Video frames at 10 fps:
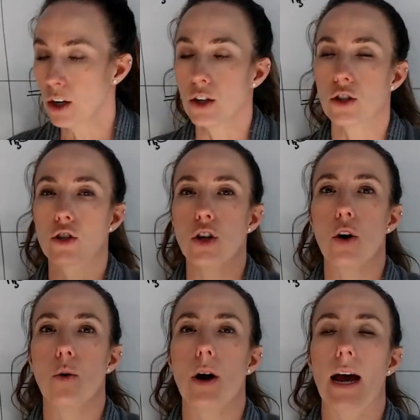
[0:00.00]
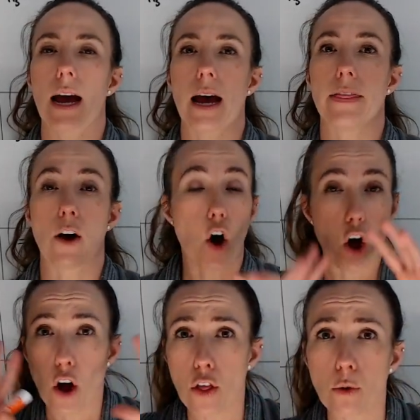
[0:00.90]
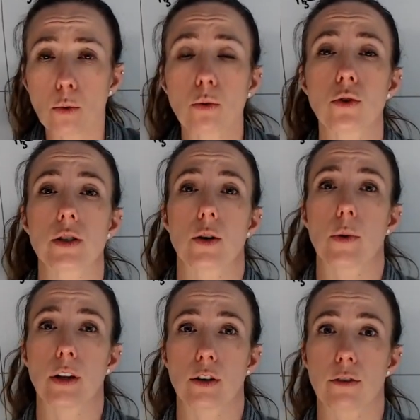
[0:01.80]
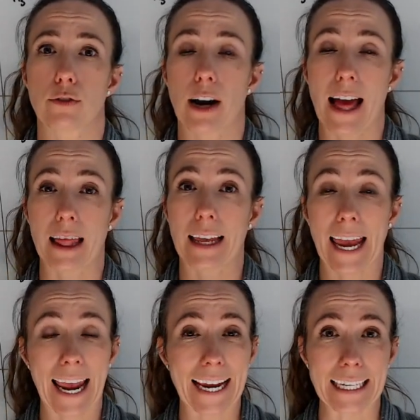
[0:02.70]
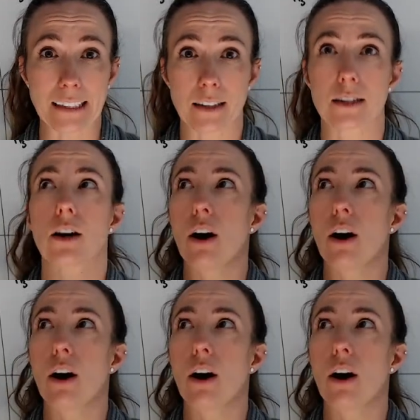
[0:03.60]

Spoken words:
So all the rules that we learned for alkanes